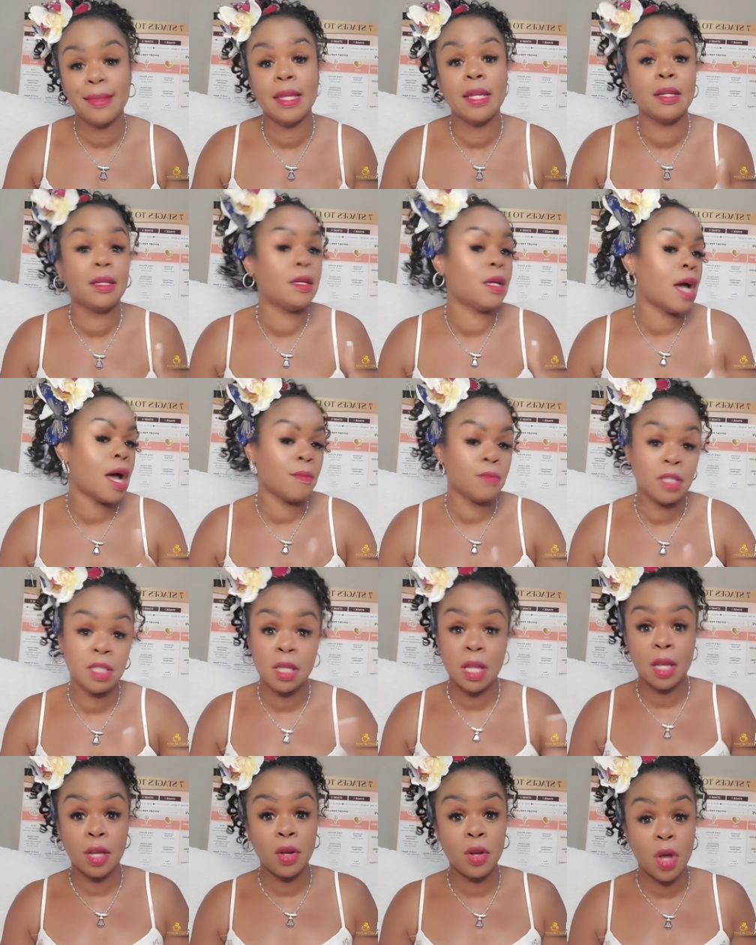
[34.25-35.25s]
then I'm just
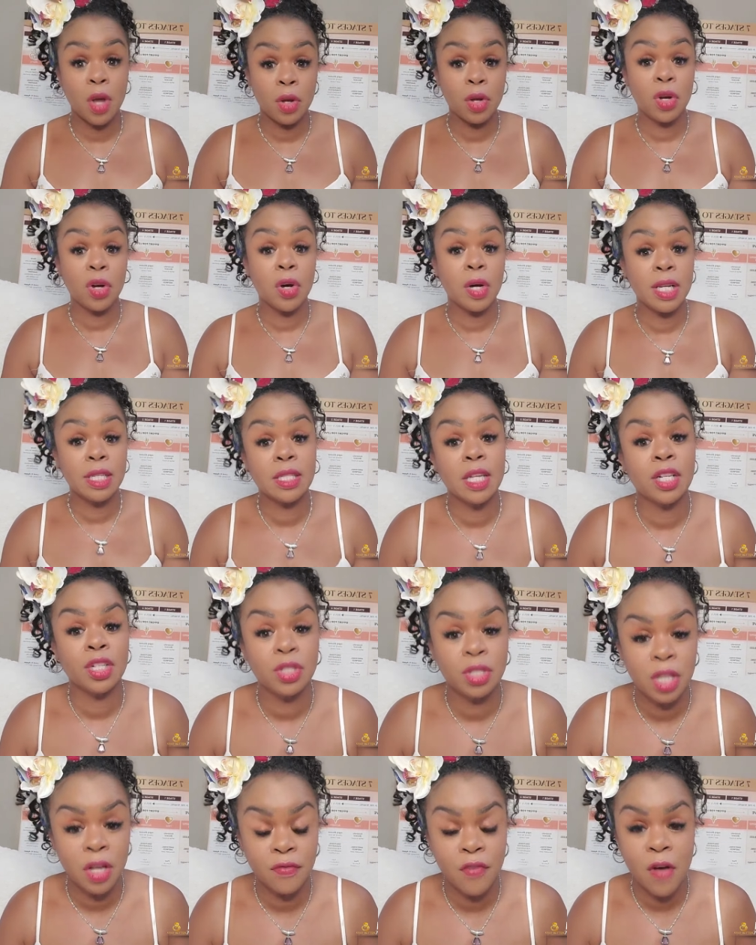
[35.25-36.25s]
letting you know you're going to set
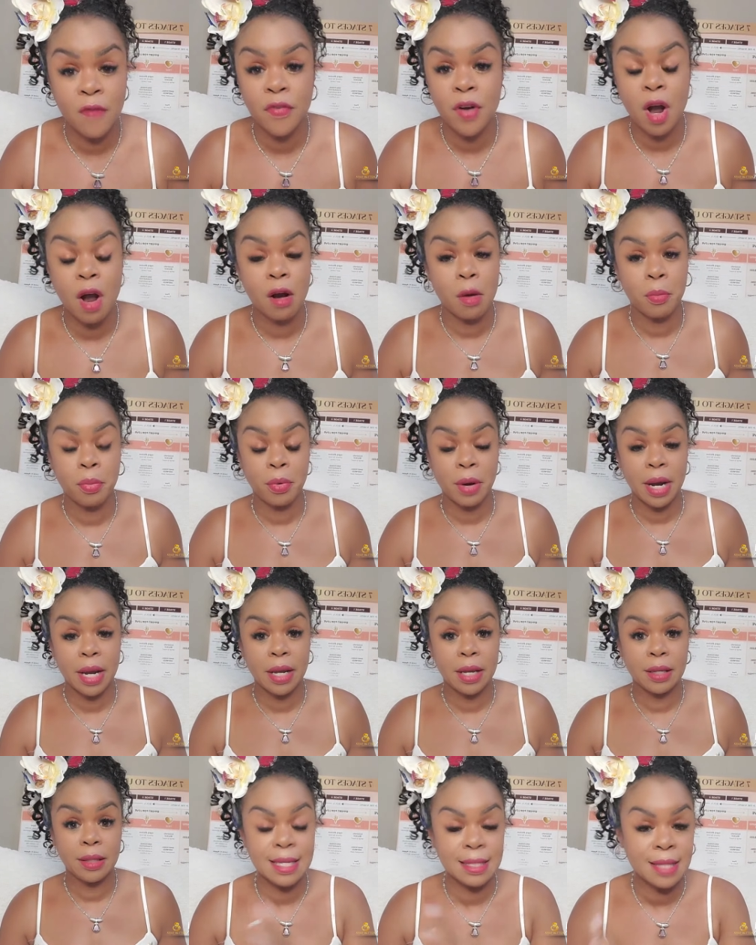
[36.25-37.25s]
yourself up for heartbreak.
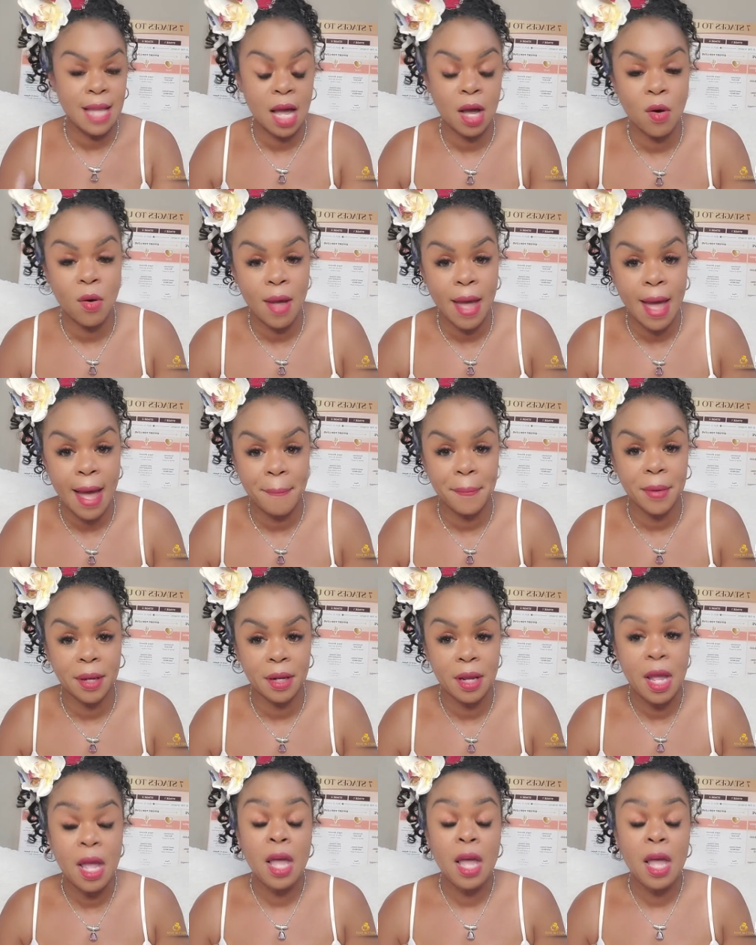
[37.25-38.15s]
That's not going to happen.